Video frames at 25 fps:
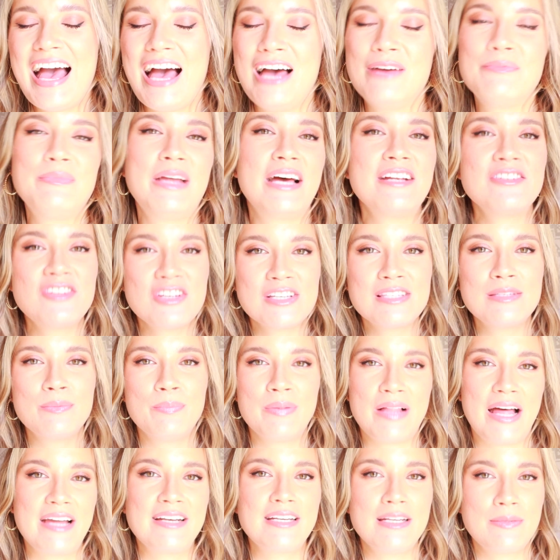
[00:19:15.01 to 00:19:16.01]
I'm not just
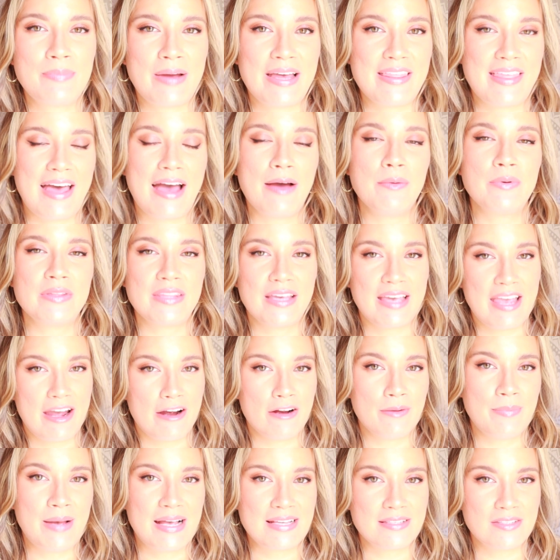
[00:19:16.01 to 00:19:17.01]
blinded by that with the
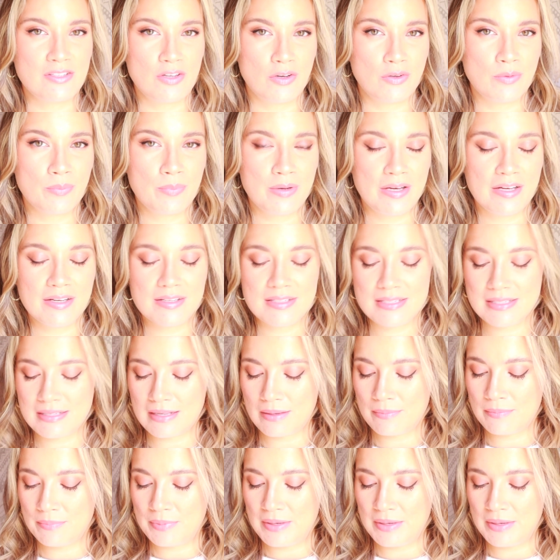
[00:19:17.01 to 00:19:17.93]
Cara Bastone books,